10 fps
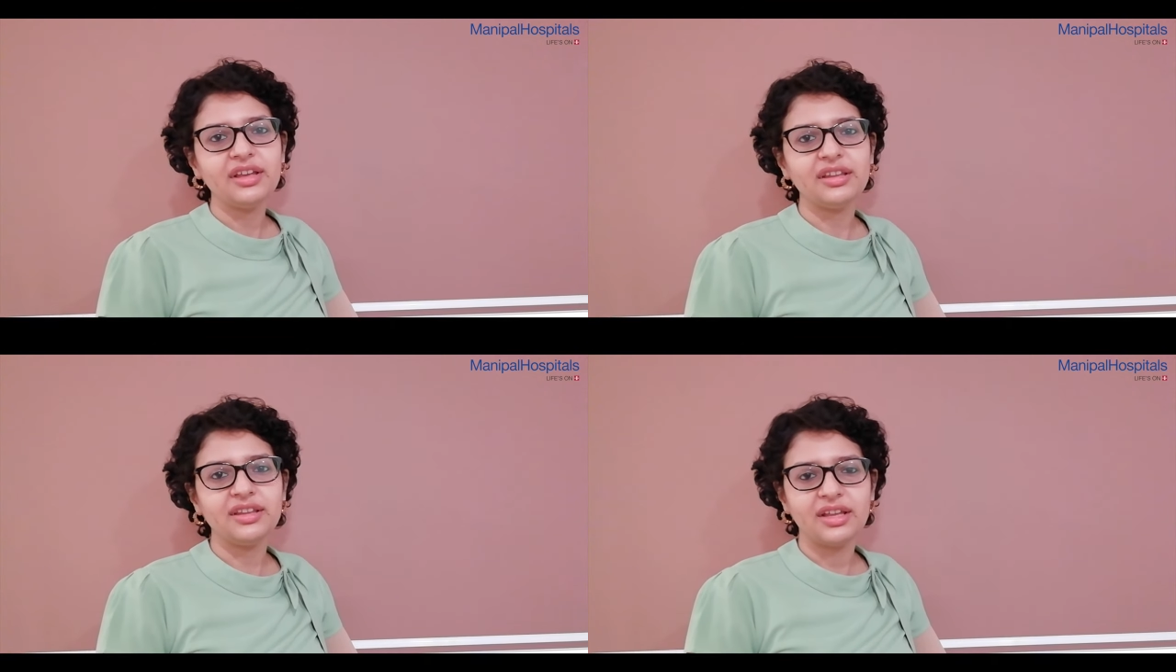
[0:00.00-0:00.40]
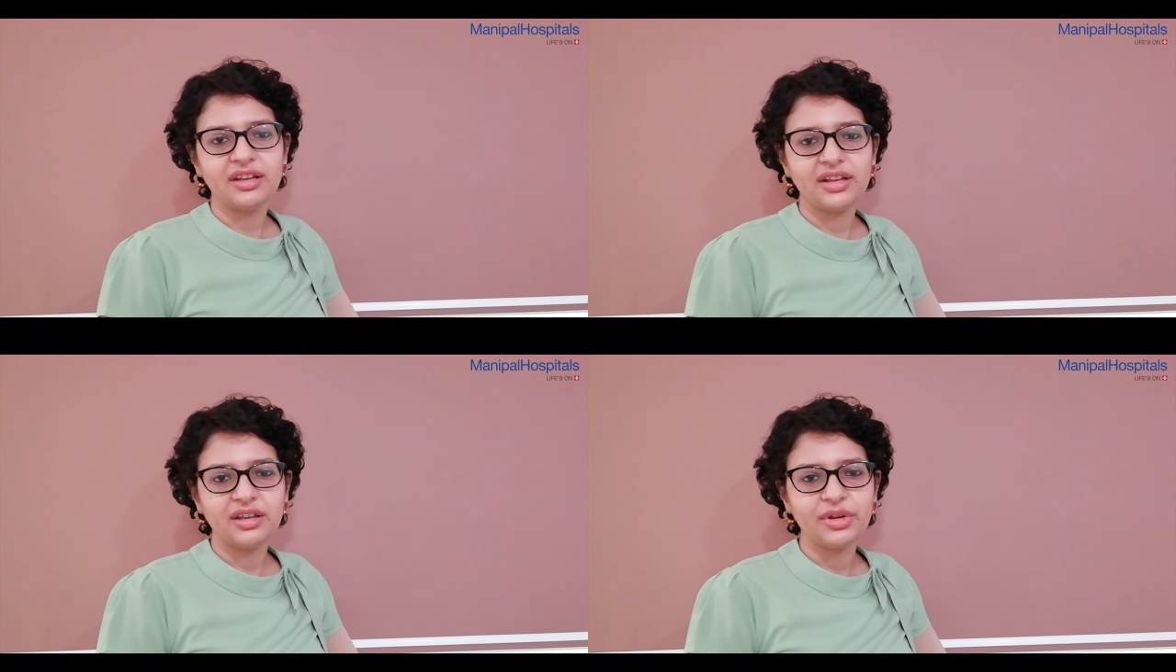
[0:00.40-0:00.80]
And
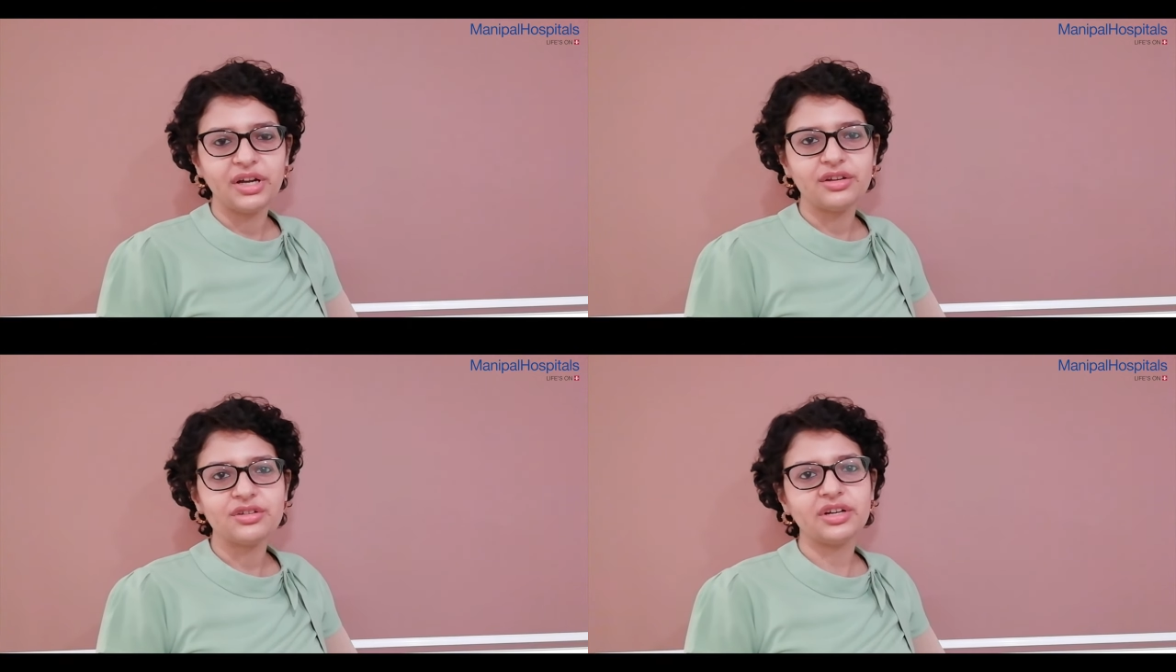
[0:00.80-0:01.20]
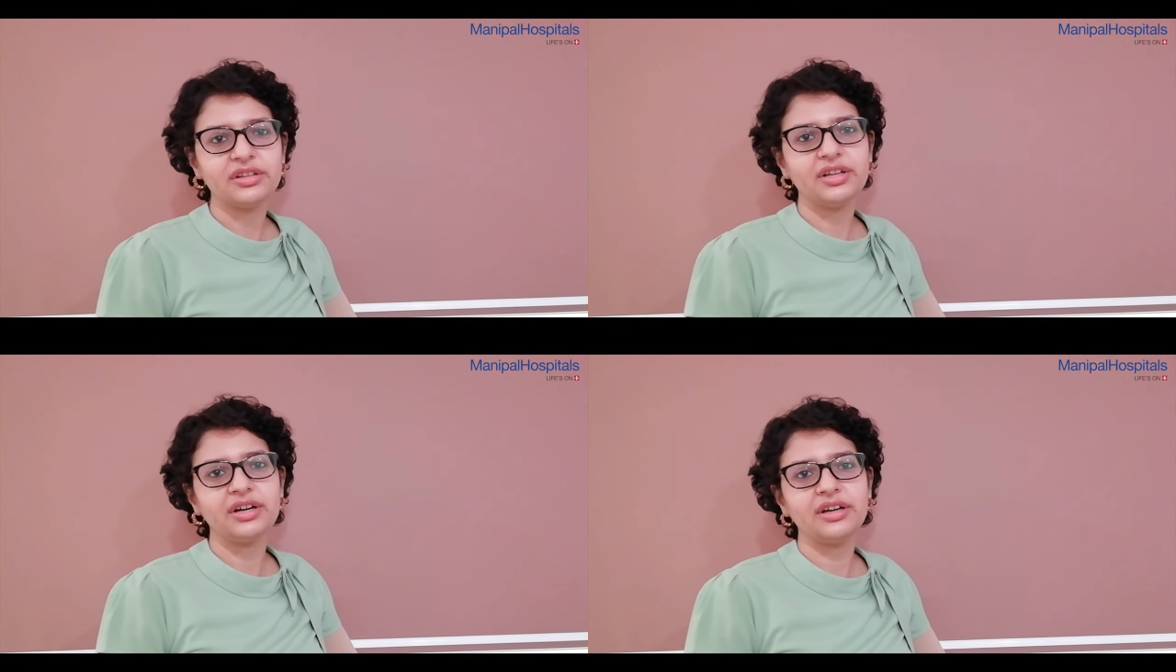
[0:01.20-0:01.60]
then I met
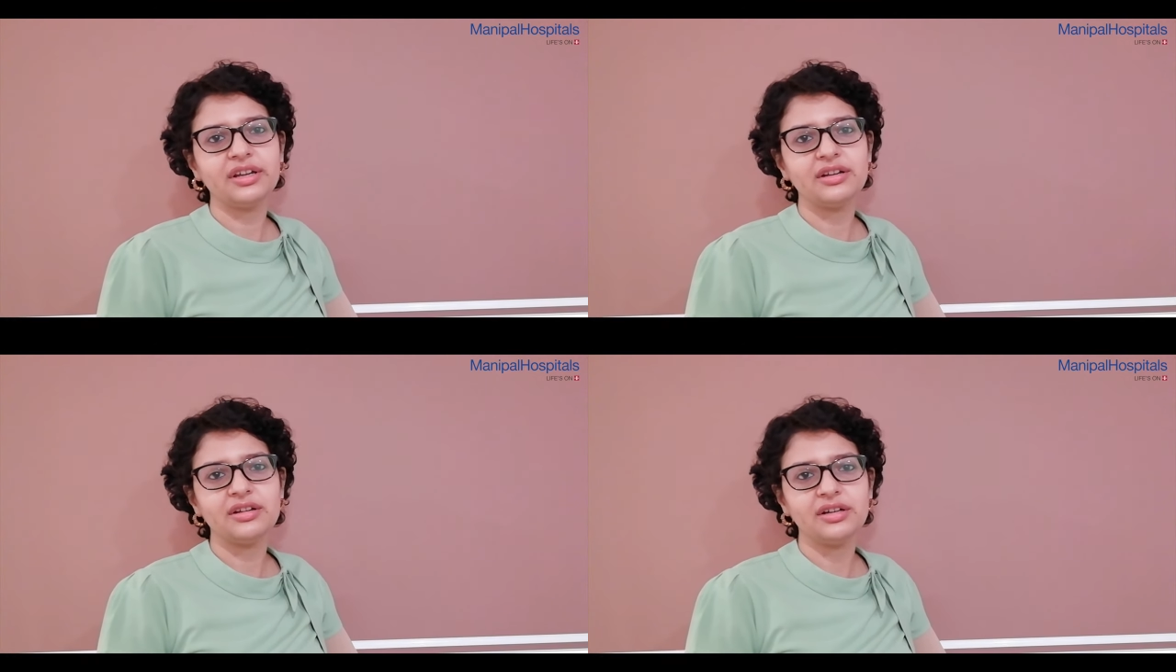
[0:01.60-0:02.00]
Shraddha and